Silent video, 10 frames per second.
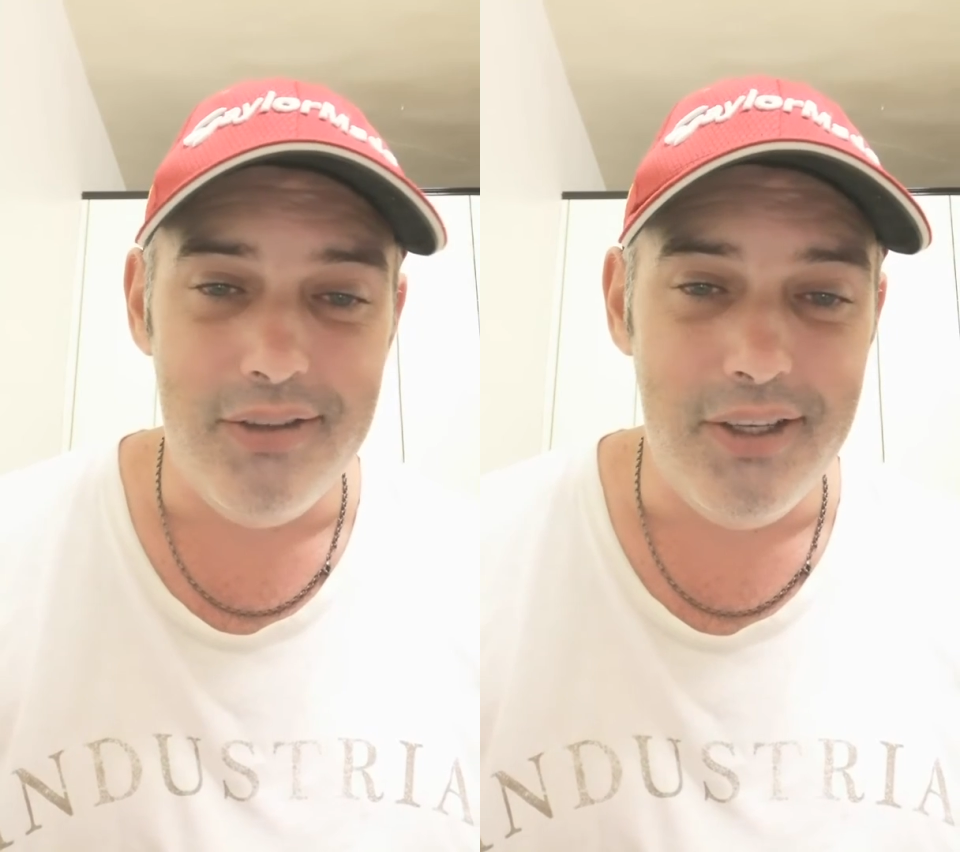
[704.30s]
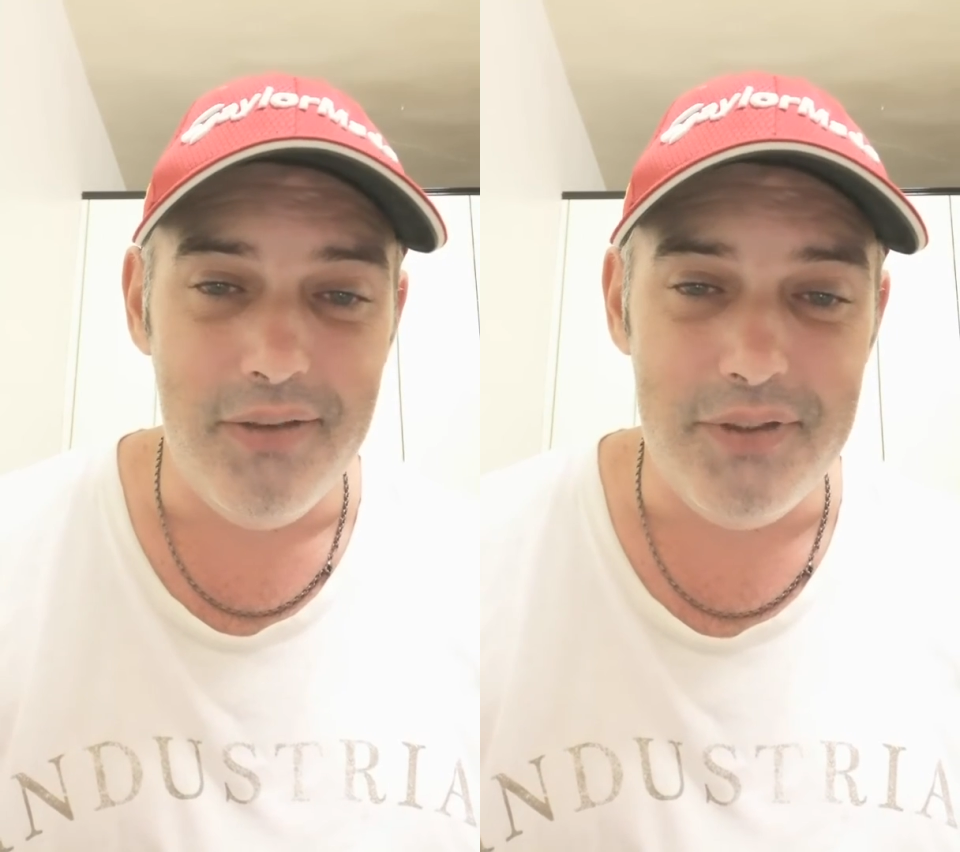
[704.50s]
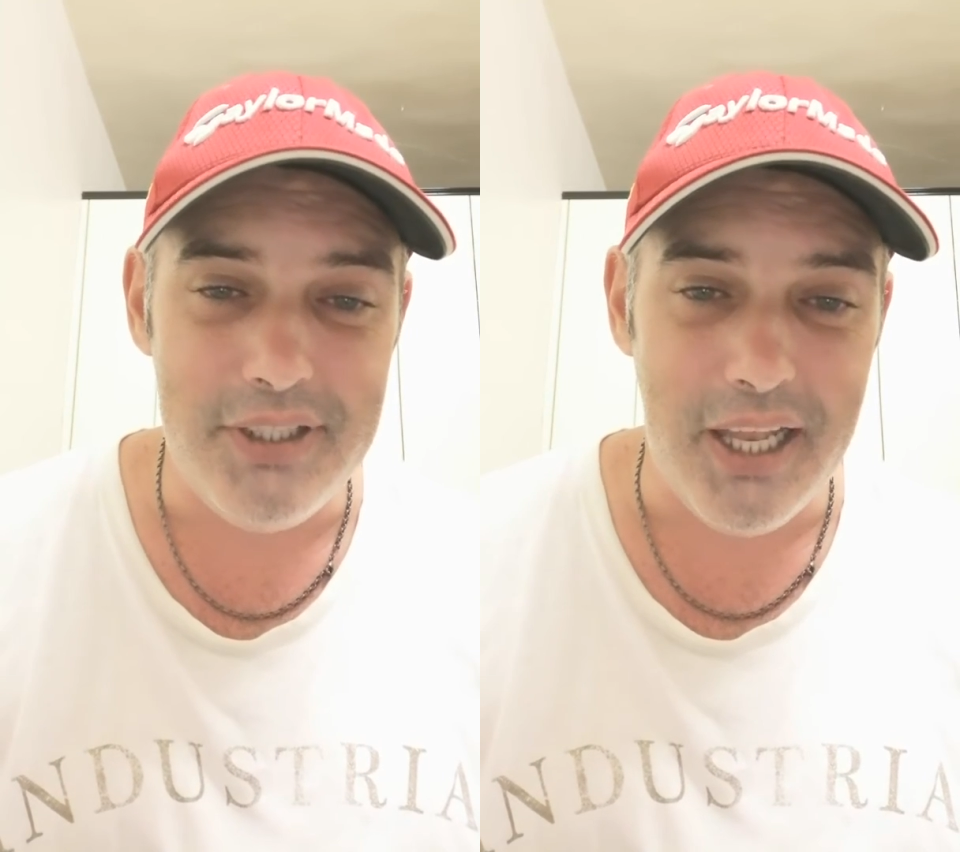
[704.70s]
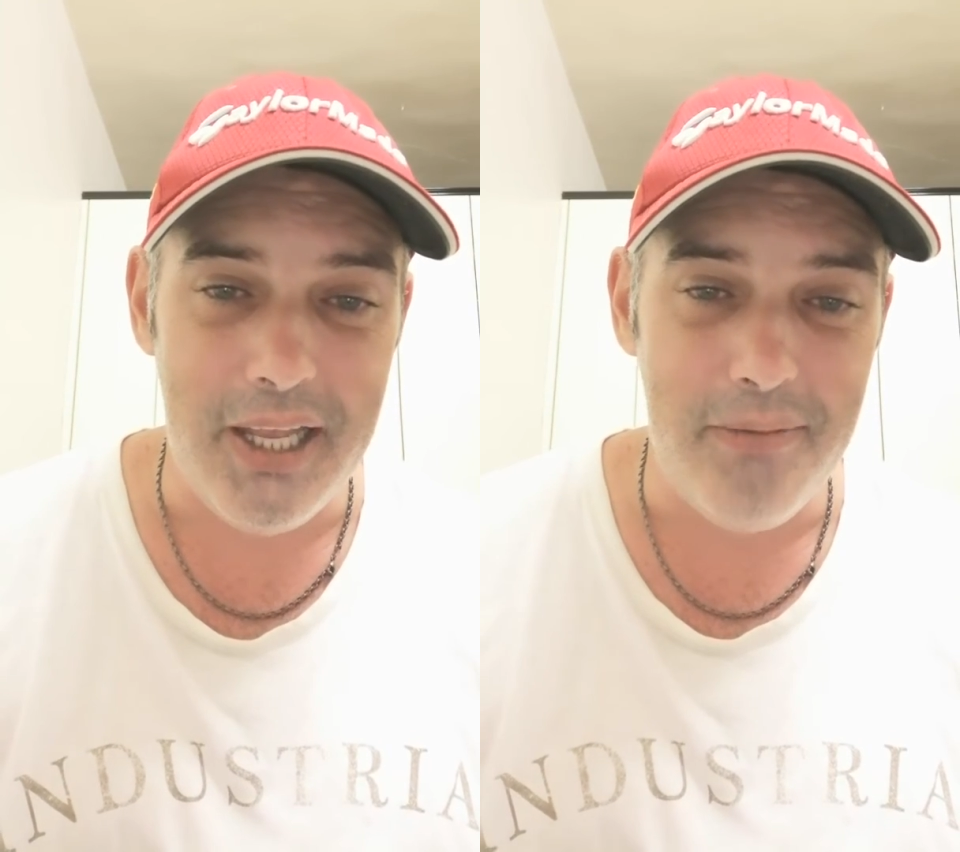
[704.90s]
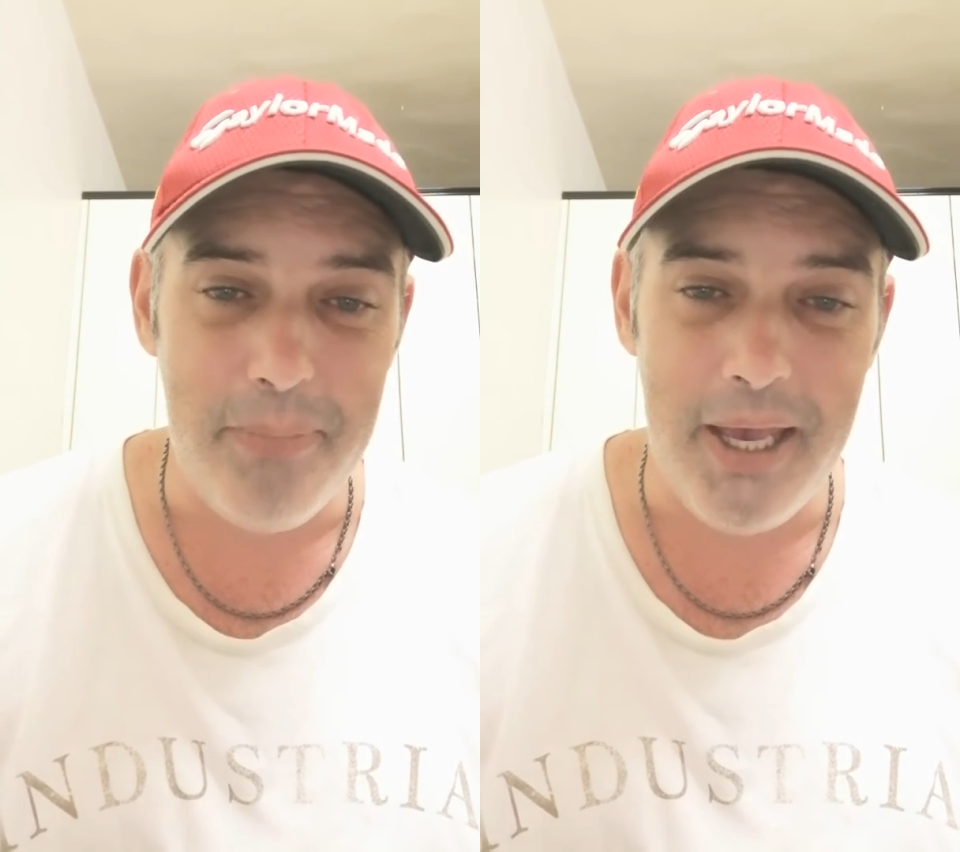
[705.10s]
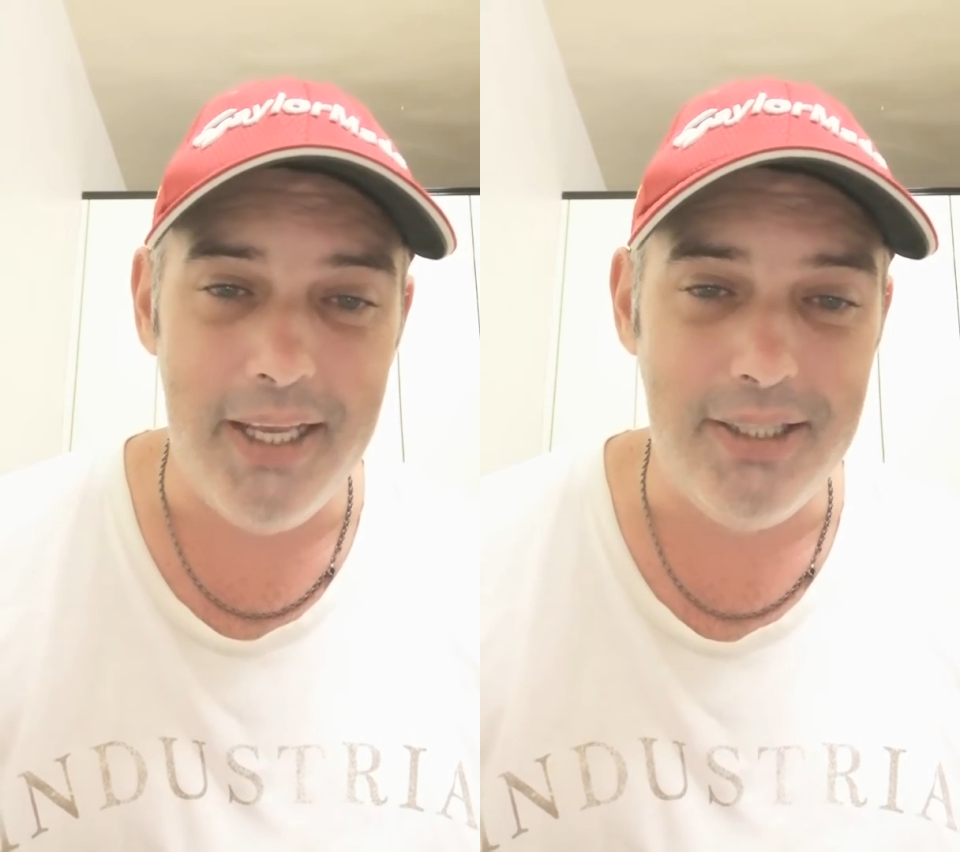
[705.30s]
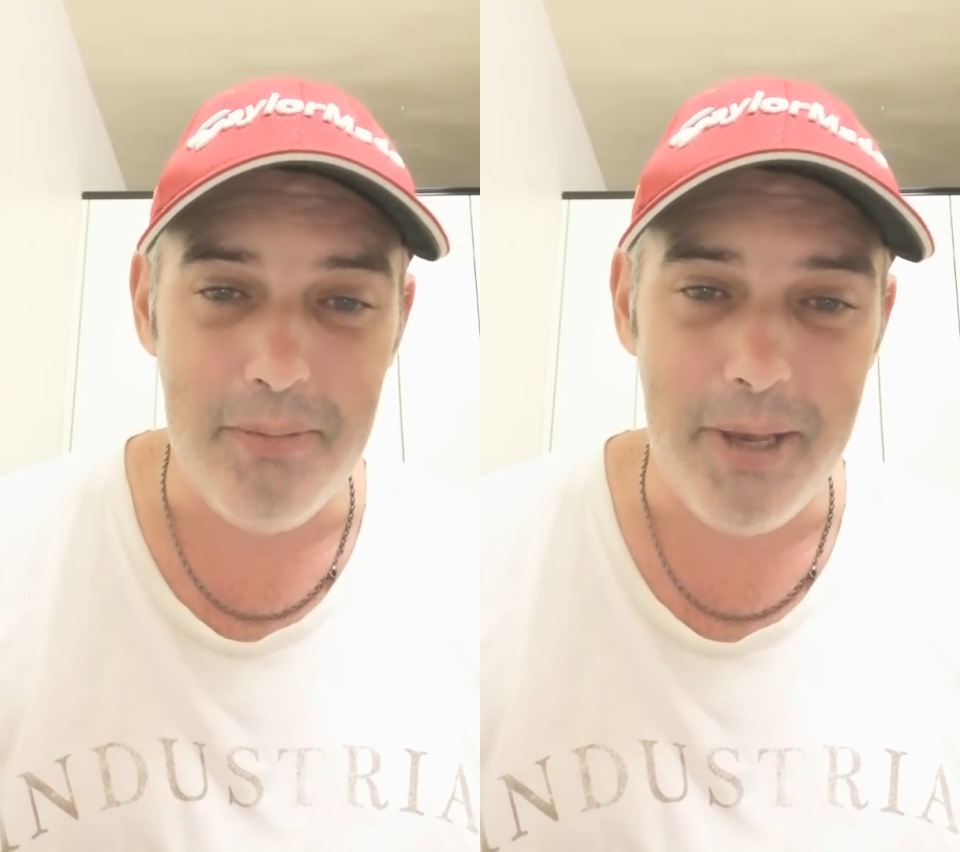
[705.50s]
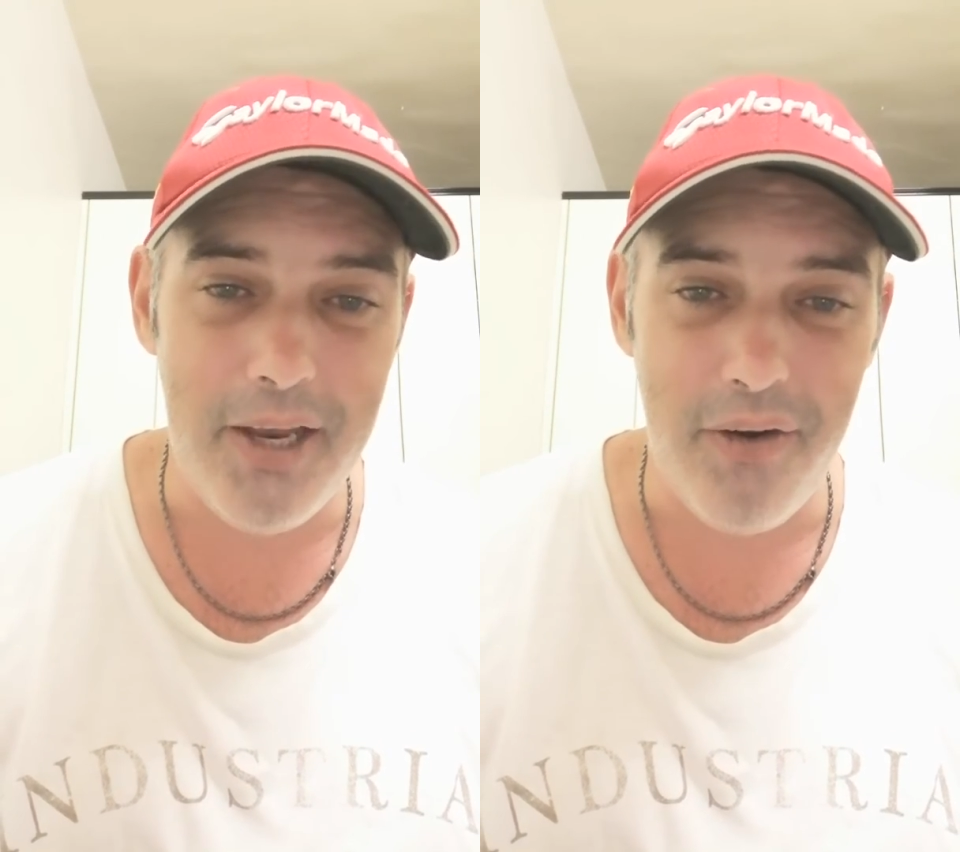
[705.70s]
if selling painted
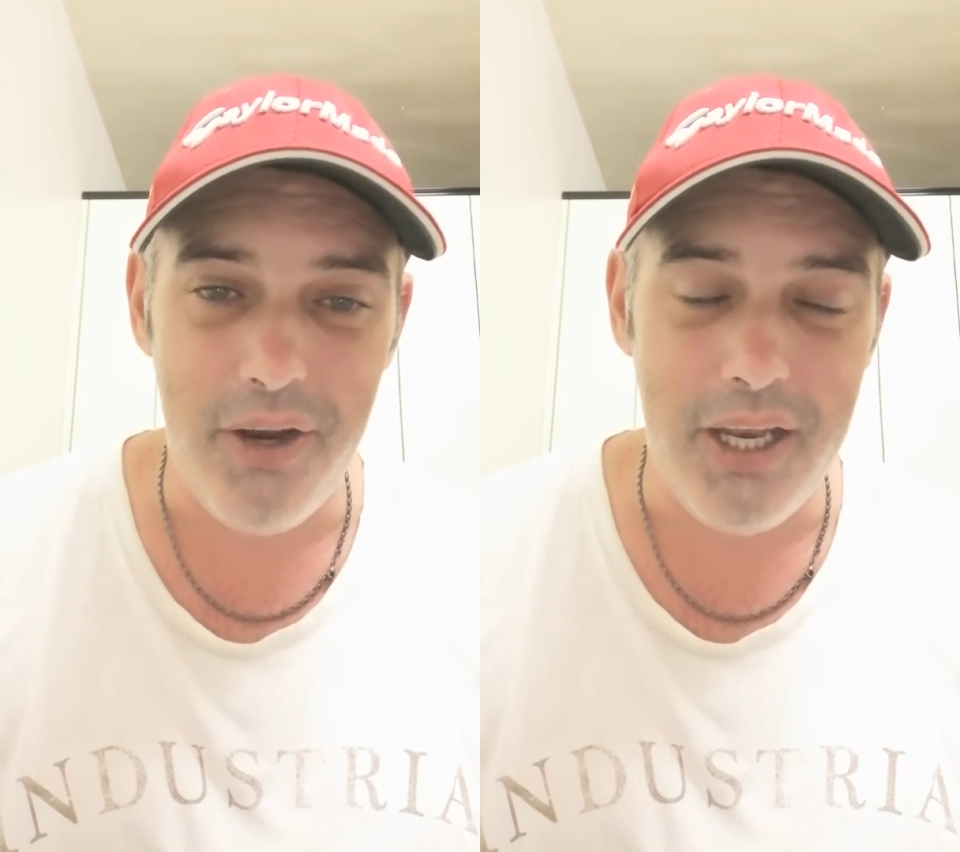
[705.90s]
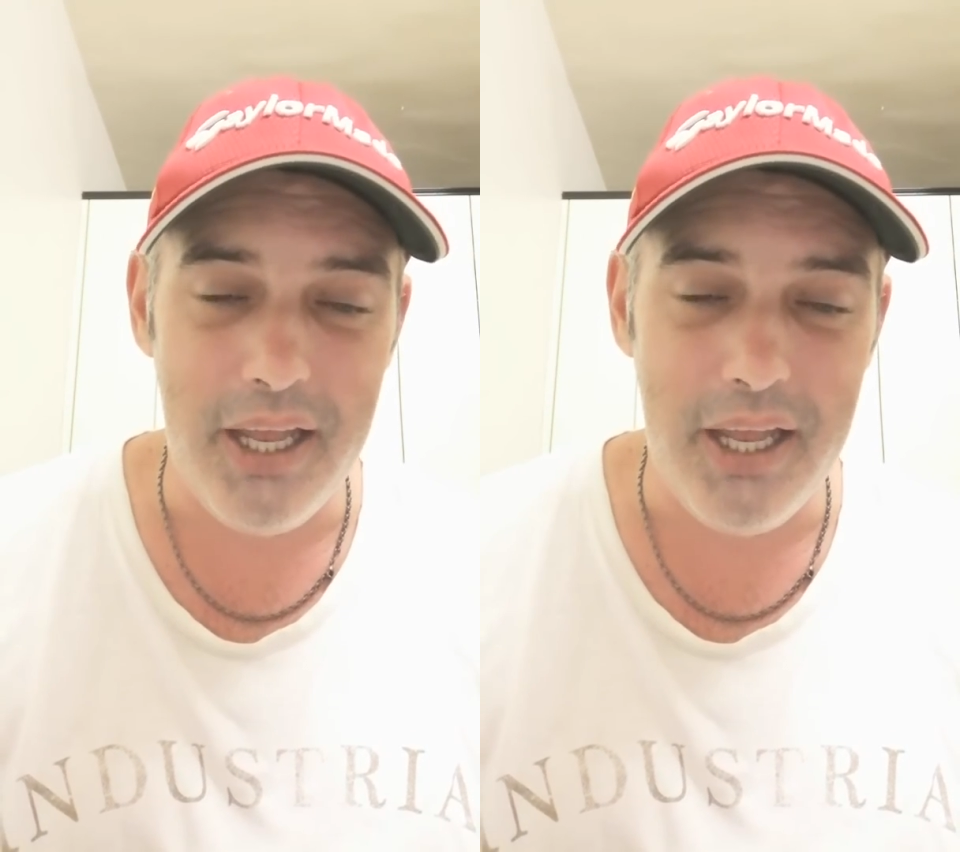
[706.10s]
macaroni